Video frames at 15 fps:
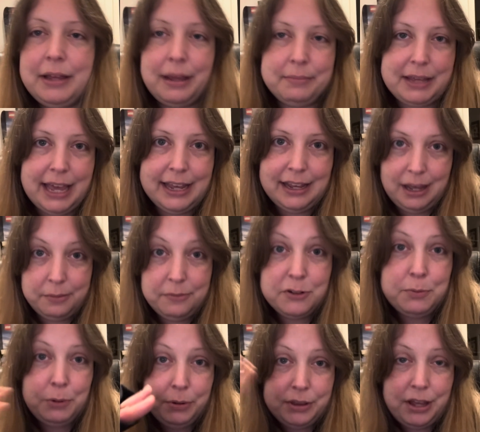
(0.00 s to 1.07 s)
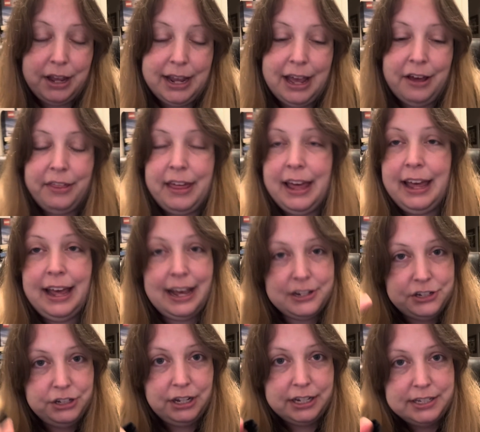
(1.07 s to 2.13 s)
getting comfortable with going out there.
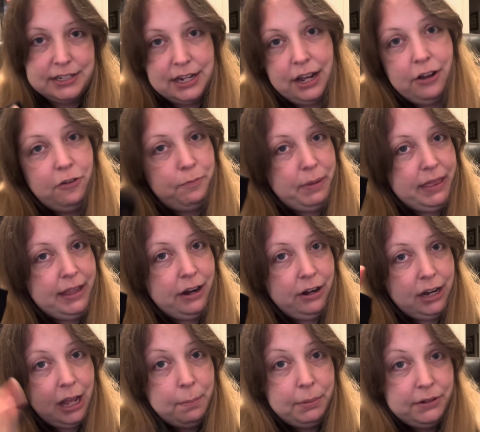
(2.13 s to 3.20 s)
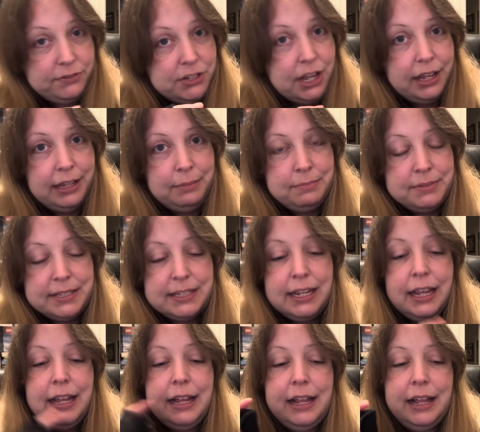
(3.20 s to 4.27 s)
As you guys know, I've been there a couple of times
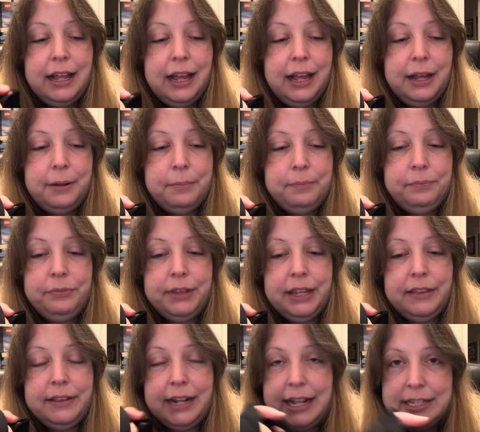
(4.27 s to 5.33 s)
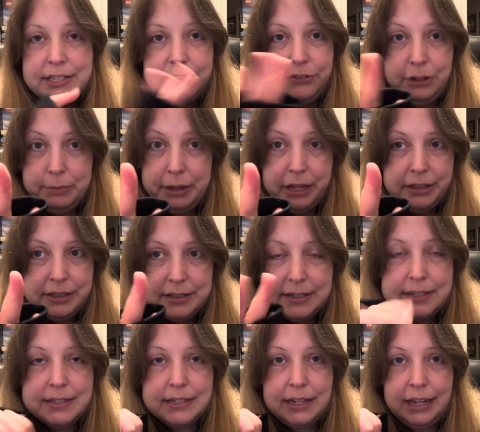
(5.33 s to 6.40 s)
in the last few
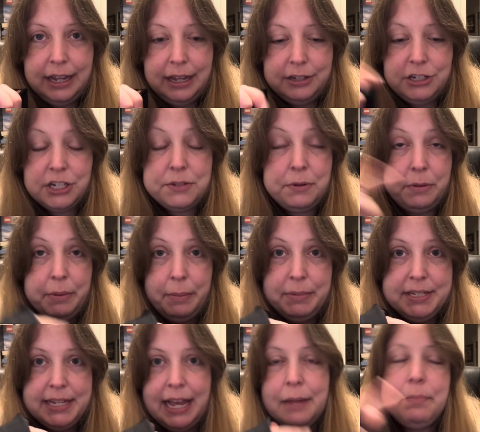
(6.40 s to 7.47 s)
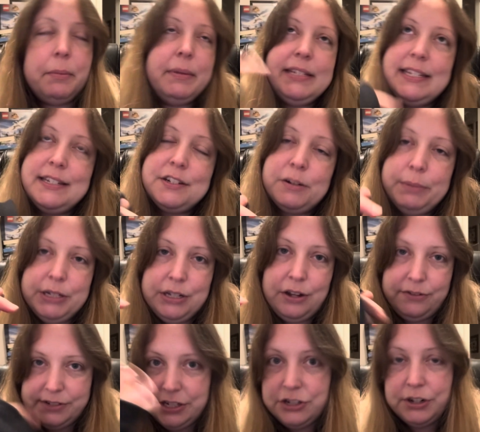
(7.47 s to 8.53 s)
months, just with mum and dad, but my sister will be
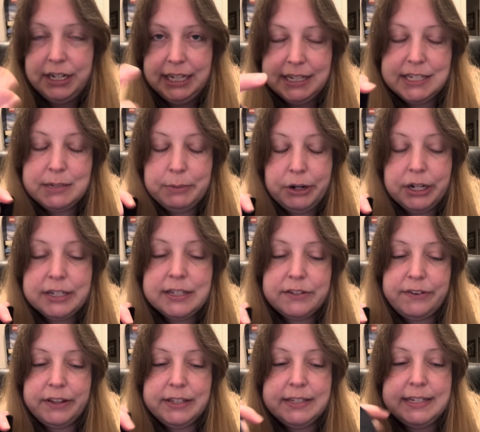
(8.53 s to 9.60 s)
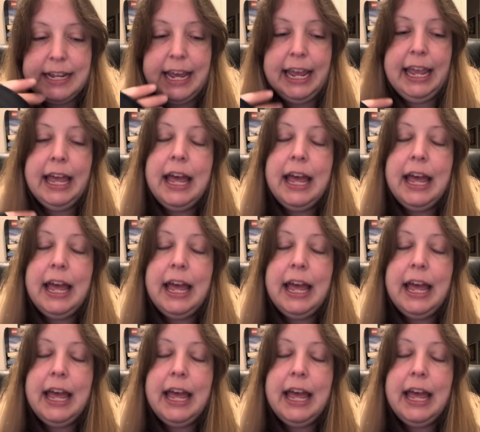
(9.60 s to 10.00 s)
obviously joining us tomorrow because it's Father's Day.